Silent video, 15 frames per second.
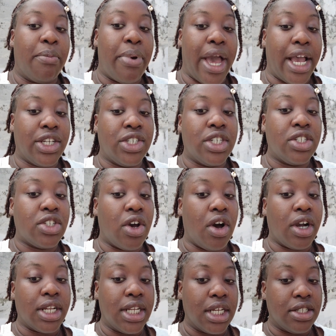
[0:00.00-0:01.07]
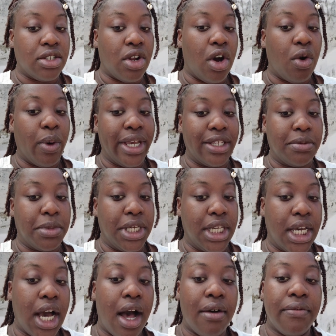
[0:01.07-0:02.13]
passionate talk doesn't always
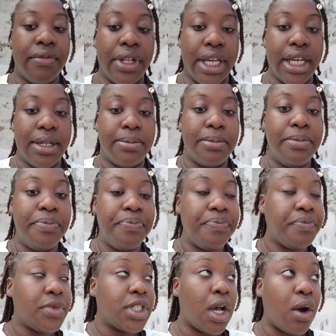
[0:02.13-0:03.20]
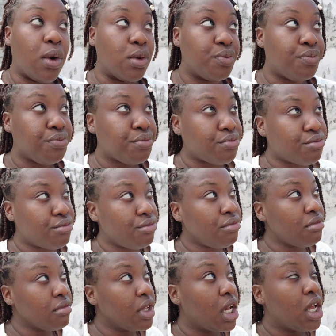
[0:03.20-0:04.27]
mean conflict. So
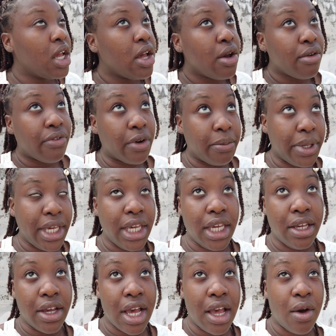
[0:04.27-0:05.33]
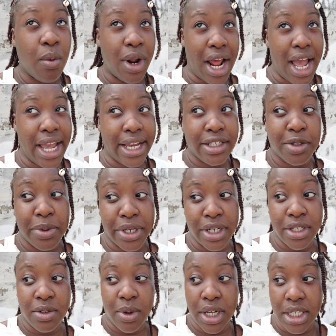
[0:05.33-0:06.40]
for me, what I
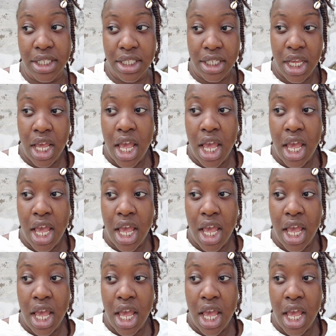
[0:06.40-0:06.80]
experienced was